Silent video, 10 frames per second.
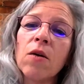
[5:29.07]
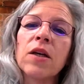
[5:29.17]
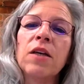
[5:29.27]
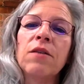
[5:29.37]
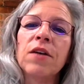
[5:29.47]

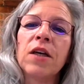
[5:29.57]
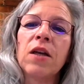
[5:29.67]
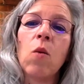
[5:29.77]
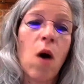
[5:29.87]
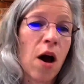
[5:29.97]
or
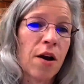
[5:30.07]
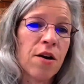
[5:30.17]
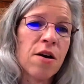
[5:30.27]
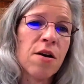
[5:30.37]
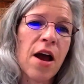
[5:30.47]
even
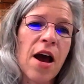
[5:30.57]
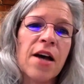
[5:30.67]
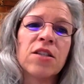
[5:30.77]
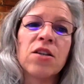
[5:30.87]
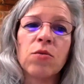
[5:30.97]
water
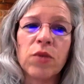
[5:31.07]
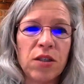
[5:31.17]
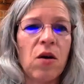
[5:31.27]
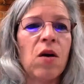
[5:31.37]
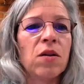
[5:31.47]
as a
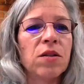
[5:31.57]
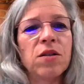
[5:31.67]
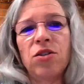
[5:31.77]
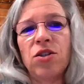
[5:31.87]
result,